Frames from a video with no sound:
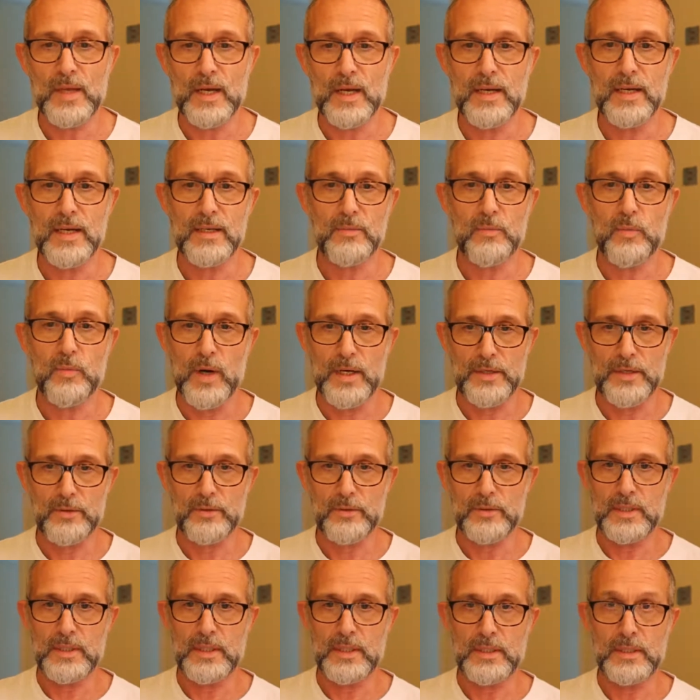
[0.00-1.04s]
hey, why
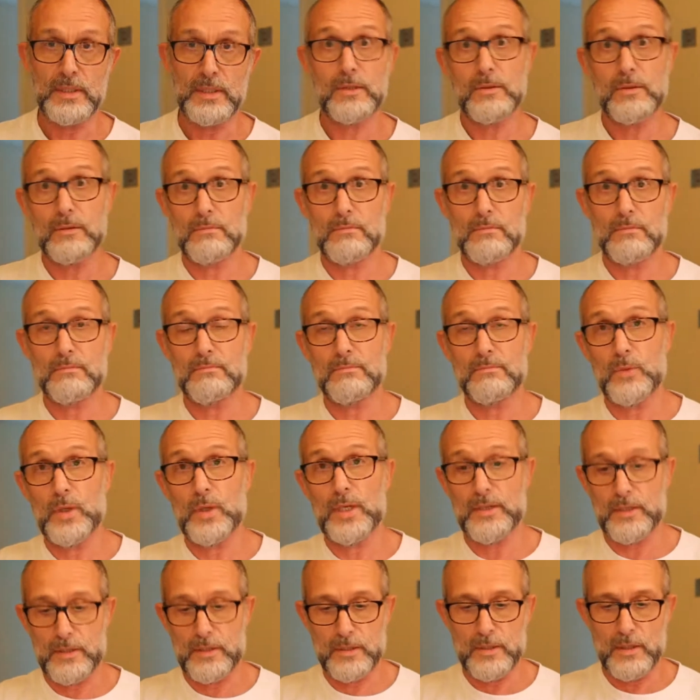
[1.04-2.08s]
not
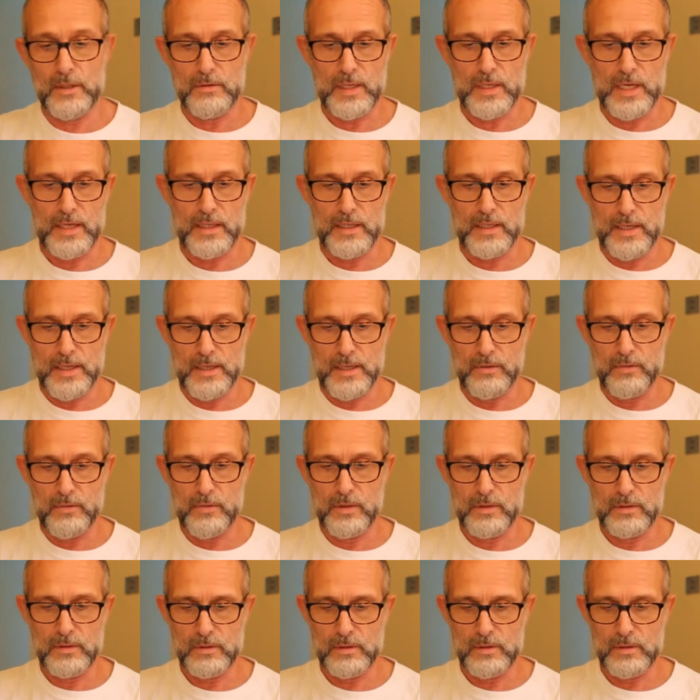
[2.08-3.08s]
I do that now